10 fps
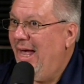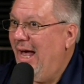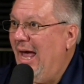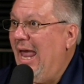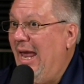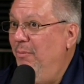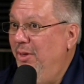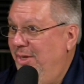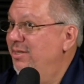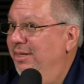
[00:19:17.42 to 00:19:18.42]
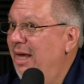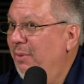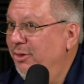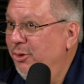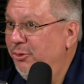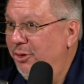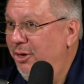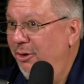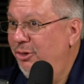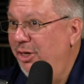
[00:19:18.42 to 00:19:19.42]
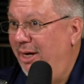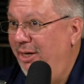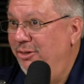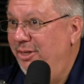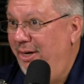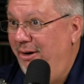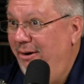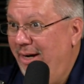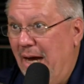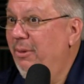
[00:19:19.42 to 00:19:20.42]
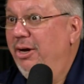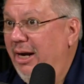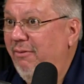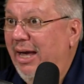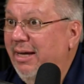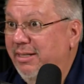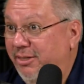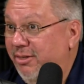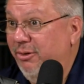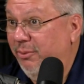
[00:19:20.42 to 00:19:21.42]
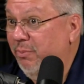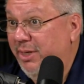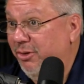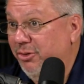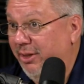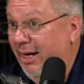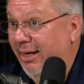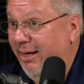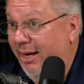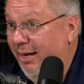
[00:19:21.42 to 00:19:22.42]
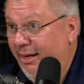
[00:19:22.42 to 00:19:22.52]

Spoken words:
and that's the day my Social Security check gets there, I'm not going to have access to it potentially that day.